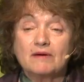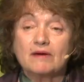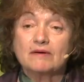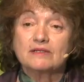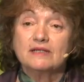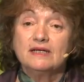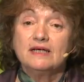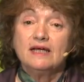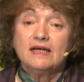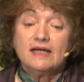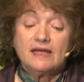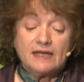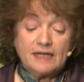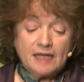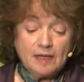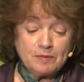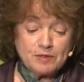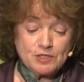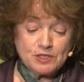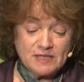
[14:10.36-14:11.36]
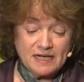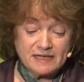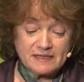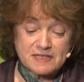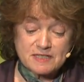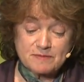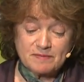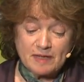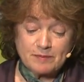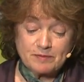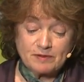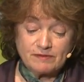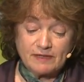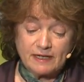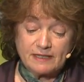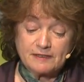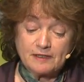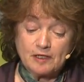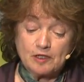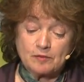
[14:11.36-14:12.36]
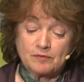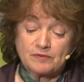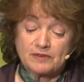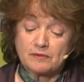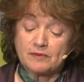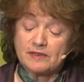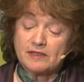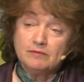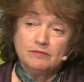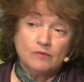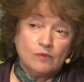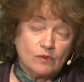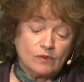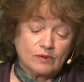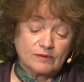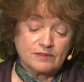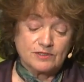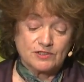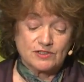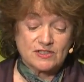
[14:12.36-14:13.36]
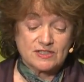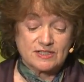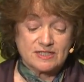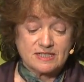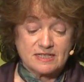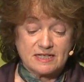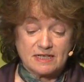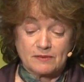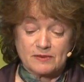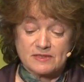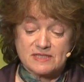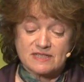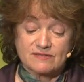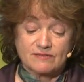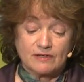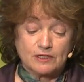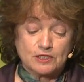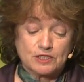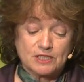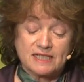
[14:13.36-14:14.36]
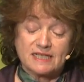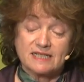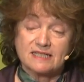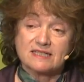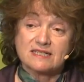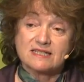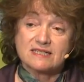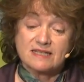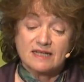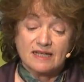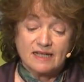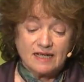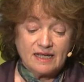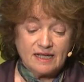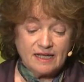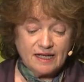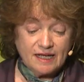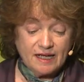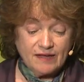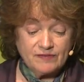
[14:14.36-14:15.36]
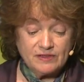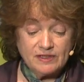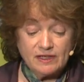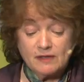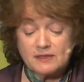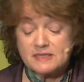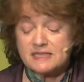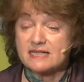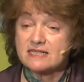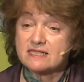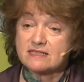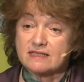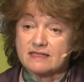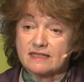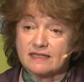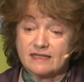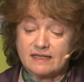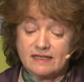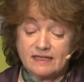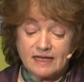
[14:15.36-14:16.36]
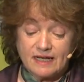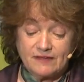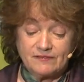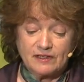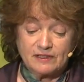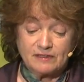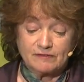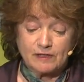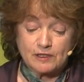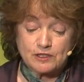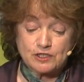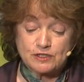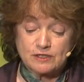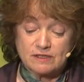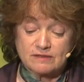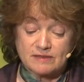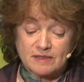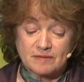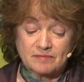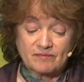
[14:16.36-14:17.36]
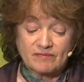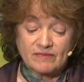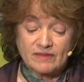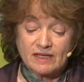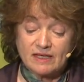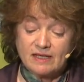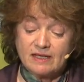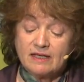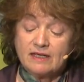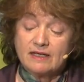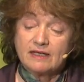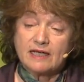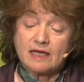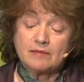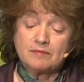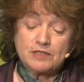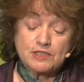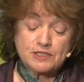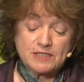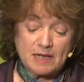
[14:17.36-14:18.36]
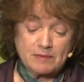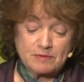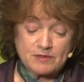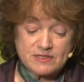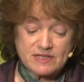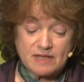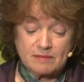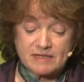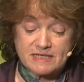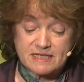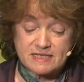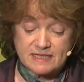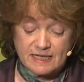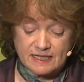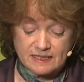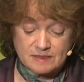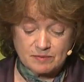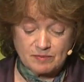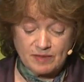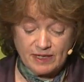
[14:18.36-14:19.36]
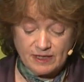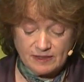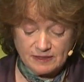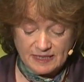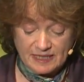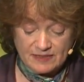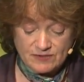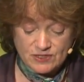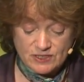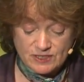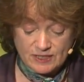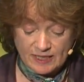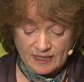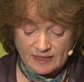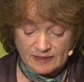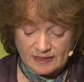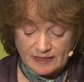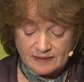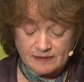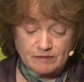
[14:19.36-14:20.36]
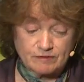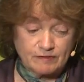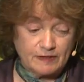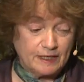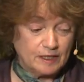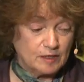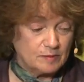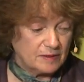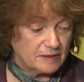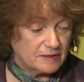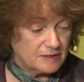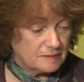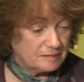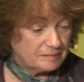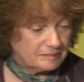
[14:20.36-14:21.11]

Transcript: quote, epigenetics may provide hope that we are more than just the sequence of our genes, and that our destiny and that of our children can be shaped to some extent by our lifestyle and environment.